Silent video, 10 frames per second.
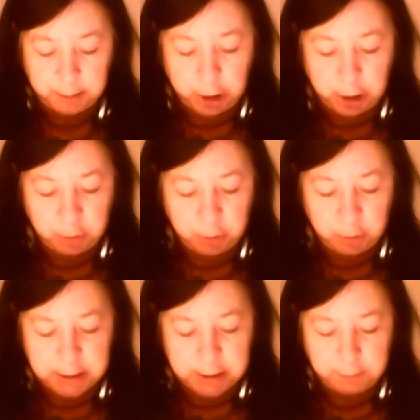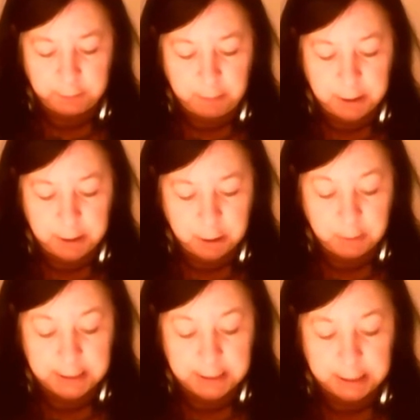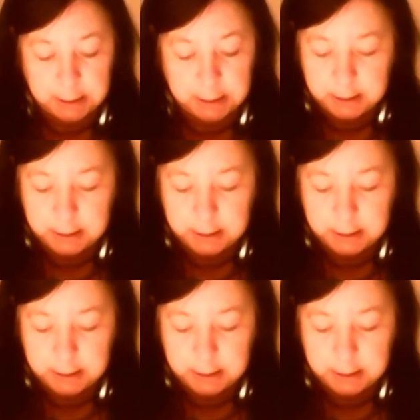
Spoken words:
received the mandatory sentence,